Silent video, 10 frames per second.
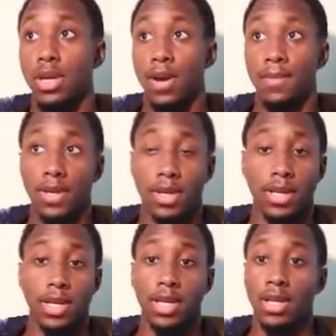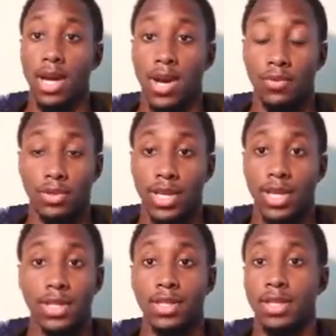I'm again, I will say
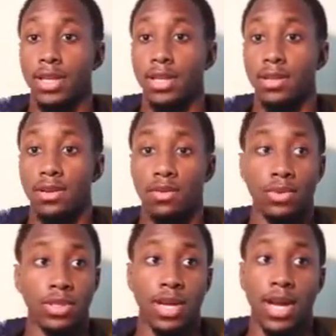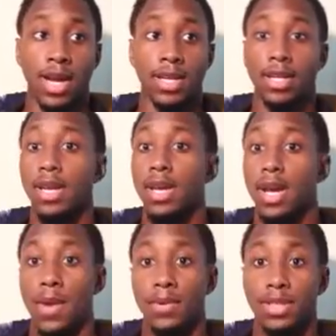this again, no reason to hide it.
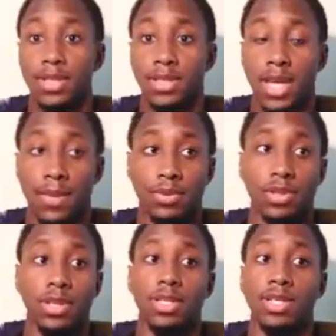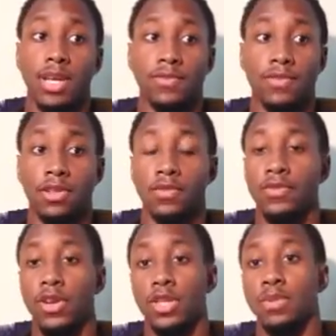I'm exceptionally excited for all the
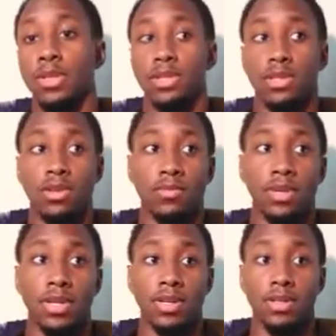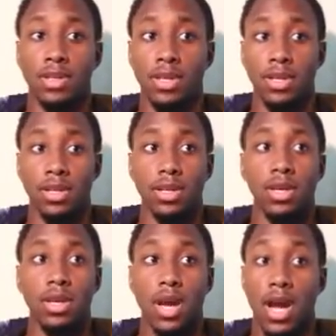freshmen this year because again,
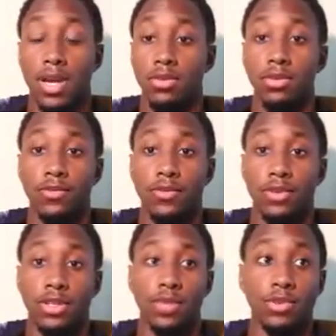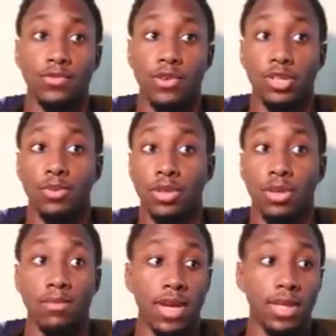I do look forward to seeing which freshmen are
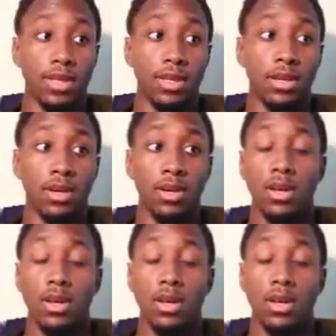going to make the uh,